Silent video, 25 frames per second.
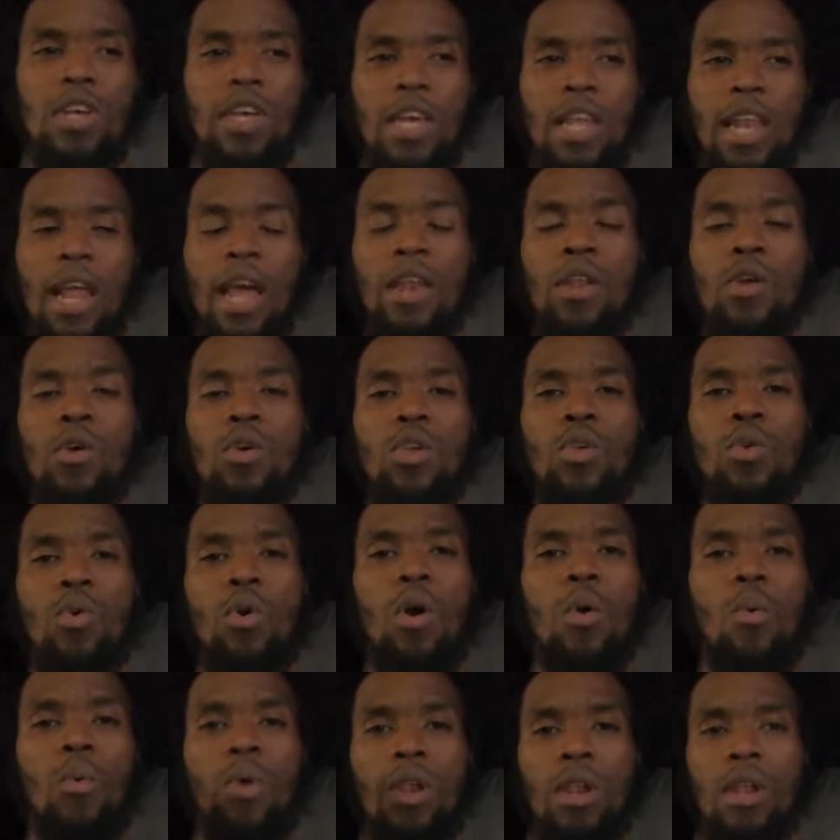And I know you
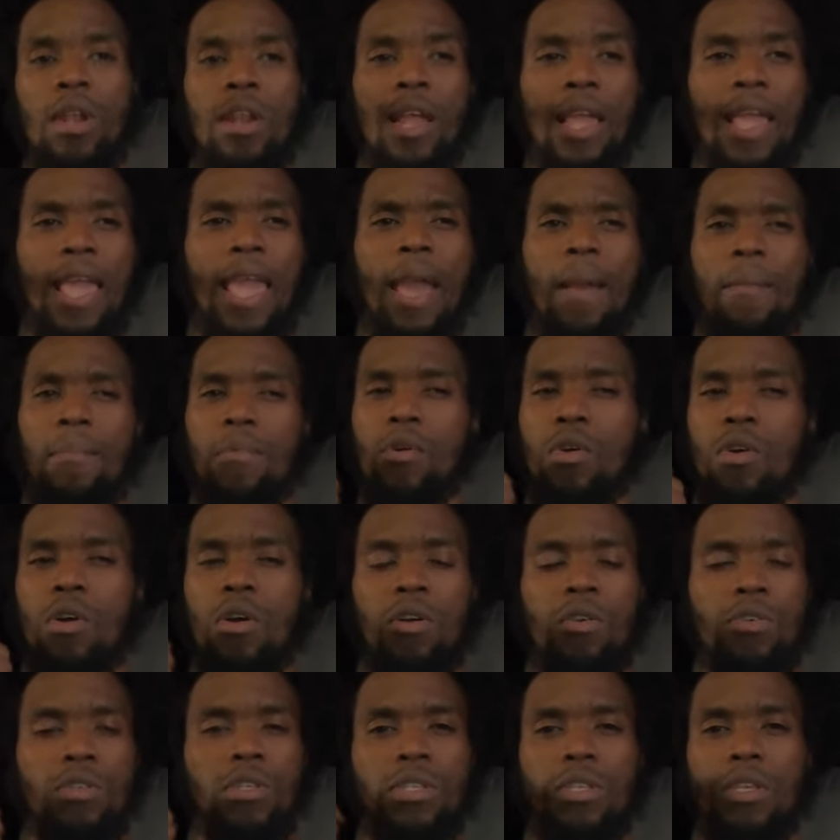on one of the
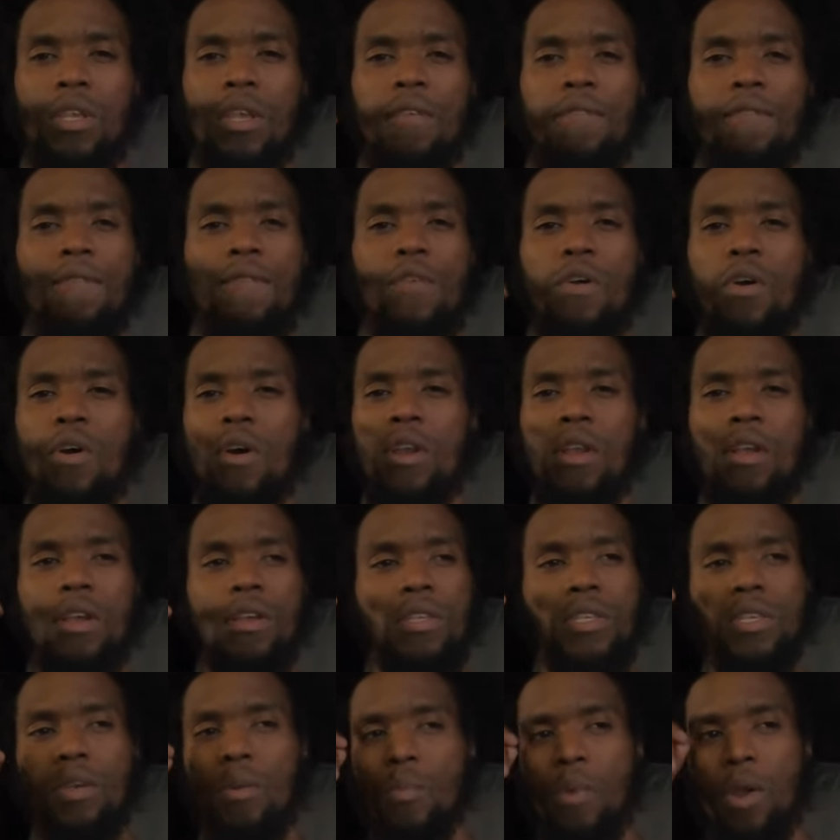campgrounds in Florida,
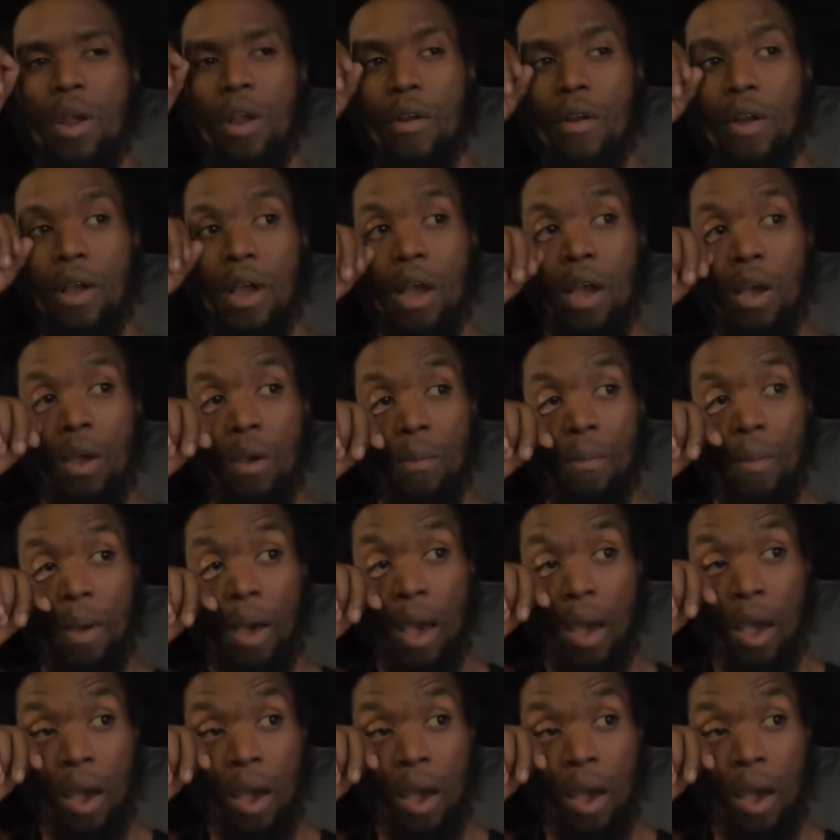somewhere around.